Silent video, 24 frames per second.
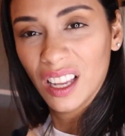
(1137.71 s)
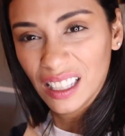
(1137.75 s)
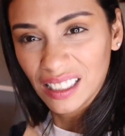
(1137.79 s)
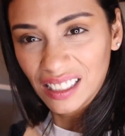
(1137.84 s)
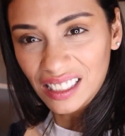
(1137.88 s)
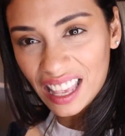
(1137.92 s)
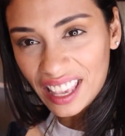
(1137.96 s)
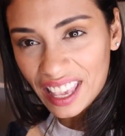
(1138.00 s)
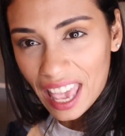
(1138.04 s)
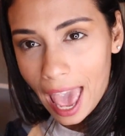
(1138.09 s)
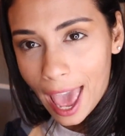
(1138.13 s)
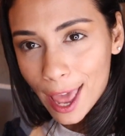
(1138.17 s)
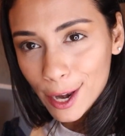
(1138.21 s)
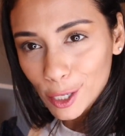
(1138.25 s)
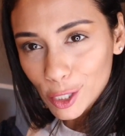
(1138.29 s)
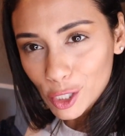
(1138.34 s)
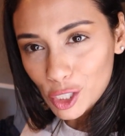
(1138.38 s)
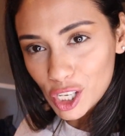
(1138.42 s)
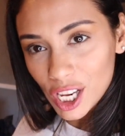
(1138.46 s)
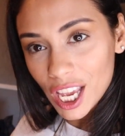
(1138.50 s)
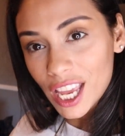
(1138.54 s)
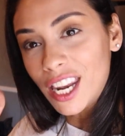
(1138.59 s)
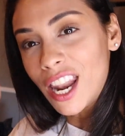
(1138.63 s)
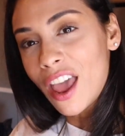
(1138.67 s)
it's like
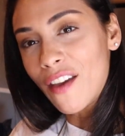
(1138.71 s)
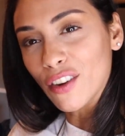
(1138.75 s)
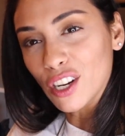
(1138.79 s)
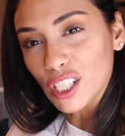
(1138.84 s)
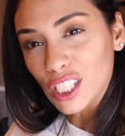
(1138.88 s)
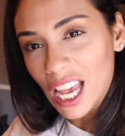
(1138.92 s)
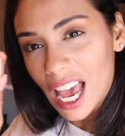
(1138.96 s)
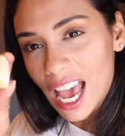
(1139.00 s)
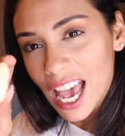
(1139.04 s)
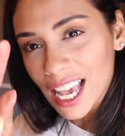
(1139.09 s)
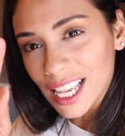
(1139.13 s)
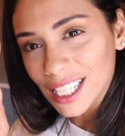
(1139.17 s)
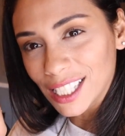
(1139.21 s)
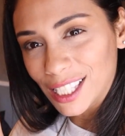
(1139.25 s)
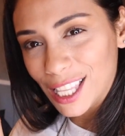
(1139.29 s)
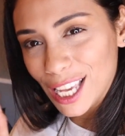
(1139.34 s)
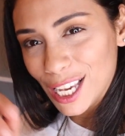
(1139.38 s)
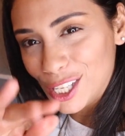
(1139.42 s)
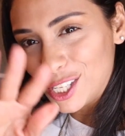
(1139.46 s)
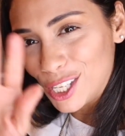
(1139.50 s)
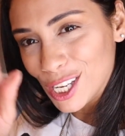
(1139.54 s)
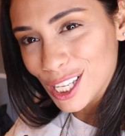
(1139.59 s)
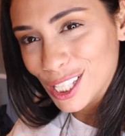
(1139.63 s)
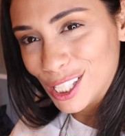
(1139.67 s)
energy, it never dies.
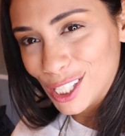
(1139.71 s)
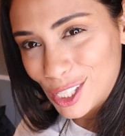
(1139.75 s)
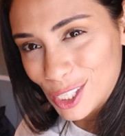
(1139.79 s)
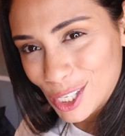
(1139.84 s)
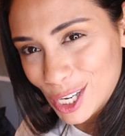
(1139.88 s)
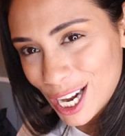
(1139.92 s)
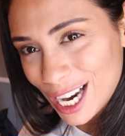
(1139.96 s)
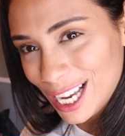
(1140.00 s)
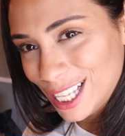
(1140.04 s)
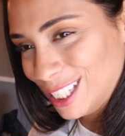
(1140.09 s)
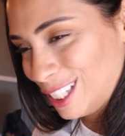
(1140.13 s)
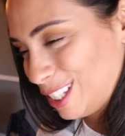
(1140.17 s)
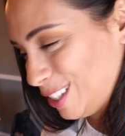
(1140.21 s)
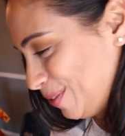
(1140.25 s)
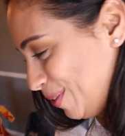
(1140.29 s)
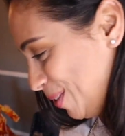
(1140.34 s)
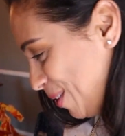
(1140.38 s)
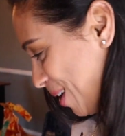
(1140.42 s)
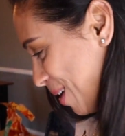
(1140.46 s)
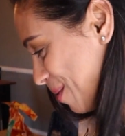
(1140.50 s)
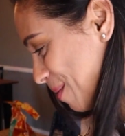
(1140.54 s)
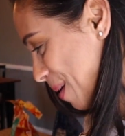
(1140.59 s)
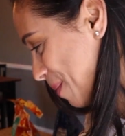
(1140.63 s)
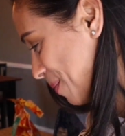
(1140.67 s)
They just transform.